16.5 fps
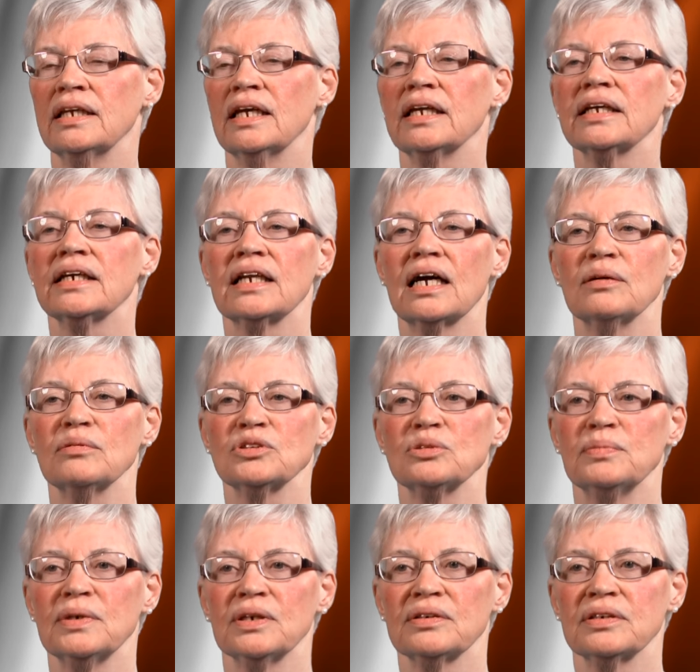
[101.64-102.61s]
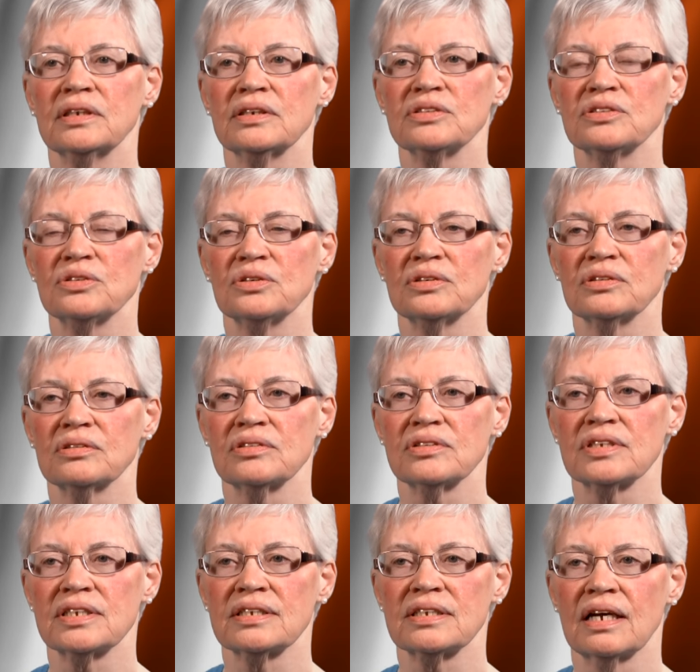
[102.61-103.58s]
Connecticut Irish American Historical
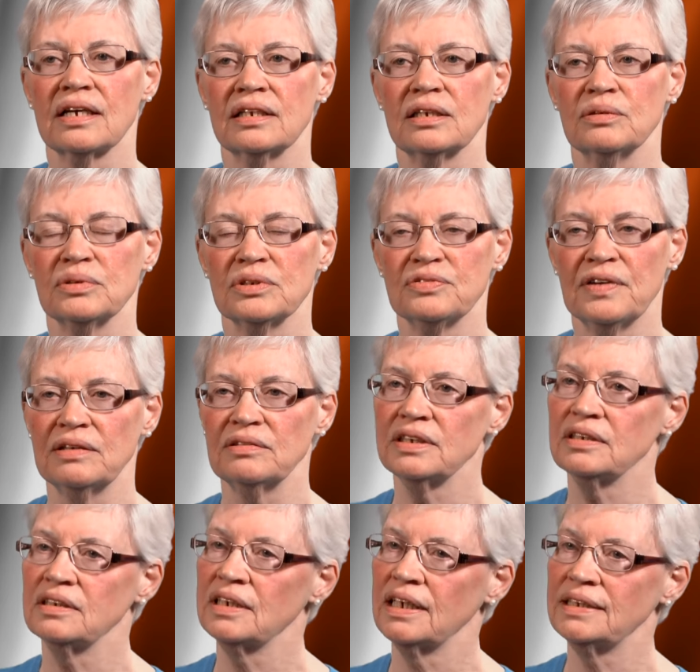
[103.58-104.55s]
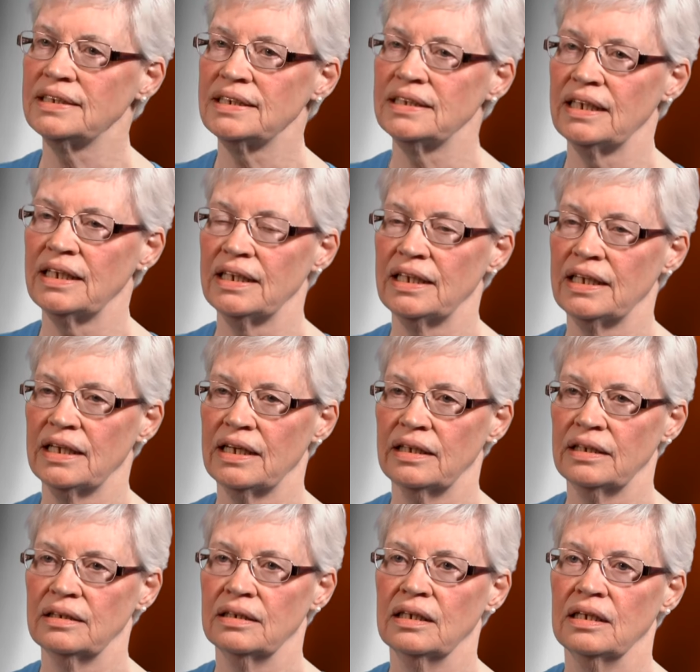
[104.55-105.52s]
Society was founded in 1988